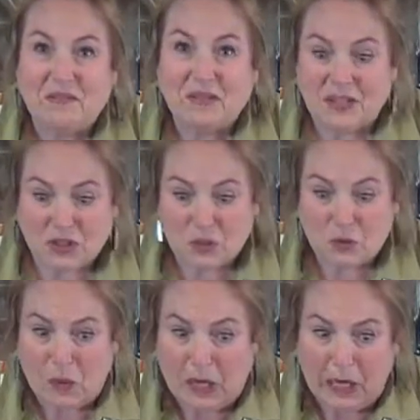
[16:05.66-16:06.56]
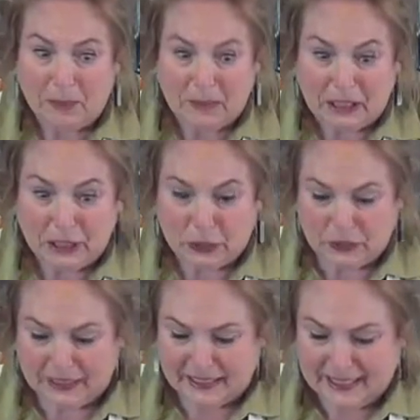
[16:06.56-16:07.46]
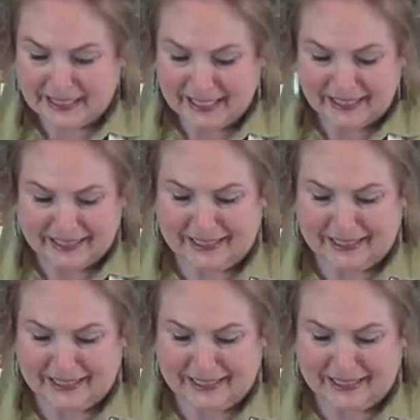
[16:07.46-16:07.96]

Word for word: I'm going to just dry my little greens.